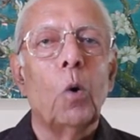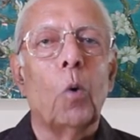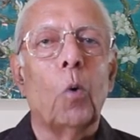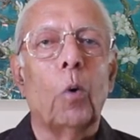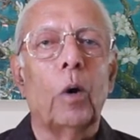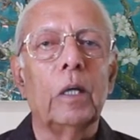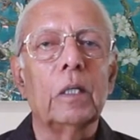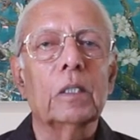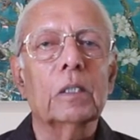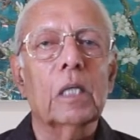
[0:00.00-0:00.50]

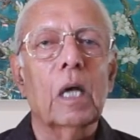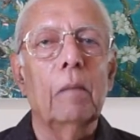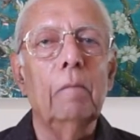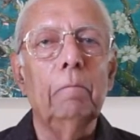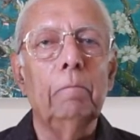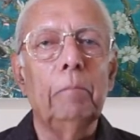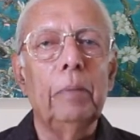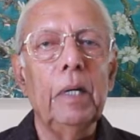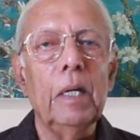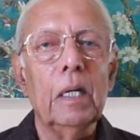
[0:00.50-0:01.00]
who has
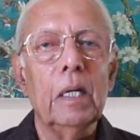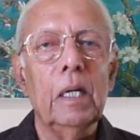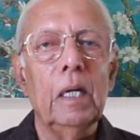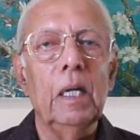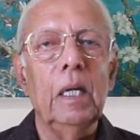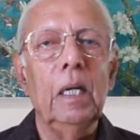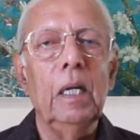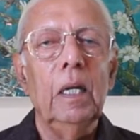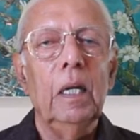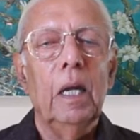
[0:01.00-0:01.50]

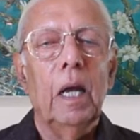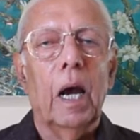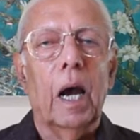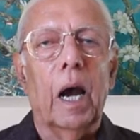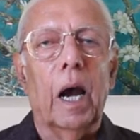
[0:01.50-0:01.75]
completely